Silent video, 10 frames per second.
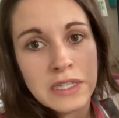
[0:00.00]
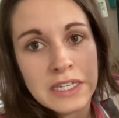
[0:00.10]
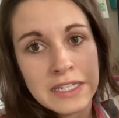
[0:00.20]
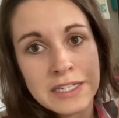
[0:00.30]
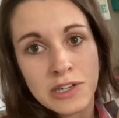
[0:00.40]

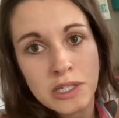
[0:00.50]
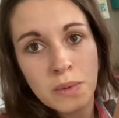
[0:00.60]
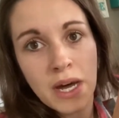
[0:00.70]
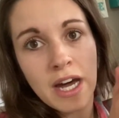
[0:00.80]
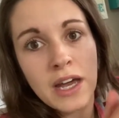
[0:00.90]
This is just
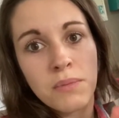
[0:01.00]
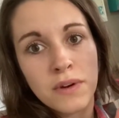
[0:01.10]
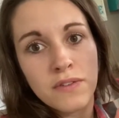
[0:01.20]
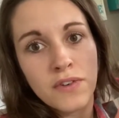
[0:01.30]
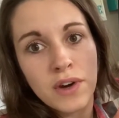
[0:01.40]
what I
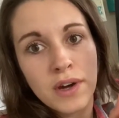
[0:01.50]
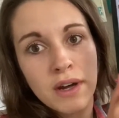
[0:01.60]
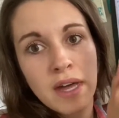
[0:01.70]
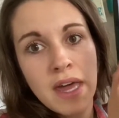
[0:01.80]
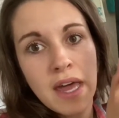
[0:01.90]
prefer,